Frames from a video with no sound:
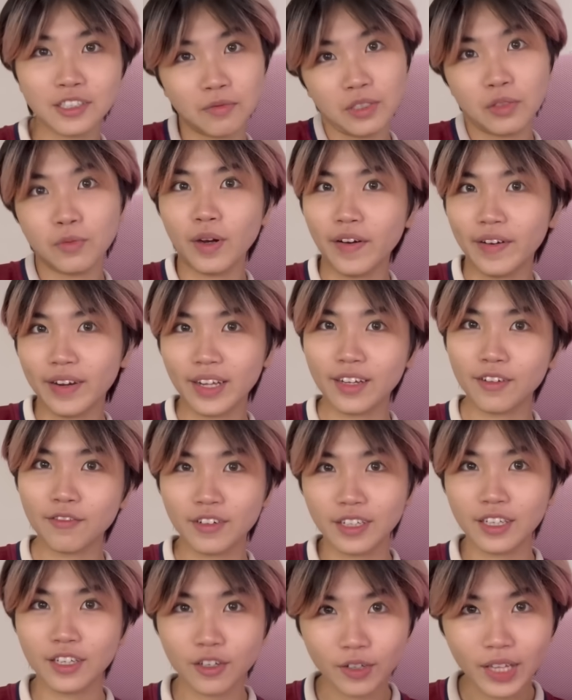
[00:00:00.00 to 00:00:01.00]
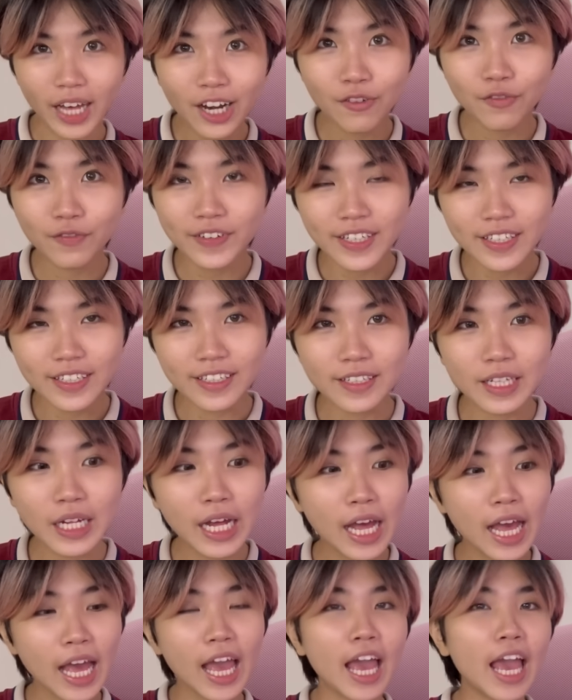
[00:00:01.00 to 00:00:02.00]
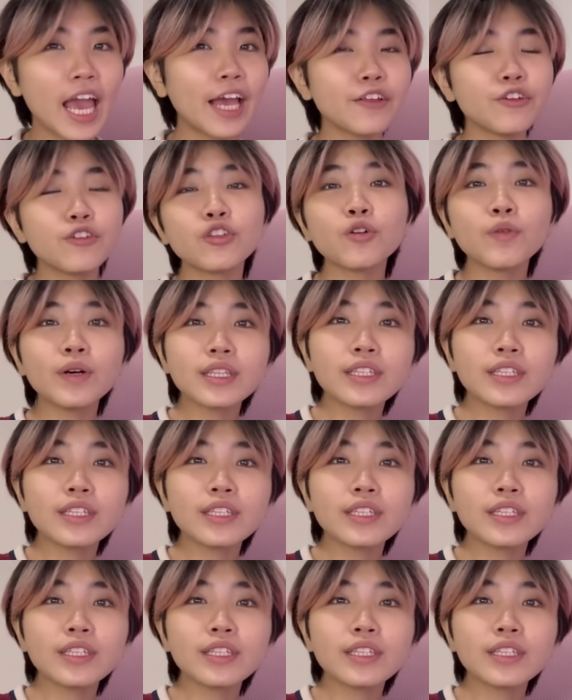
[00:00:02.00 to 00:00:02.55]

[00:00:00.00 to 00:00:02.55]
was wearing like a really cute outfit. And you know what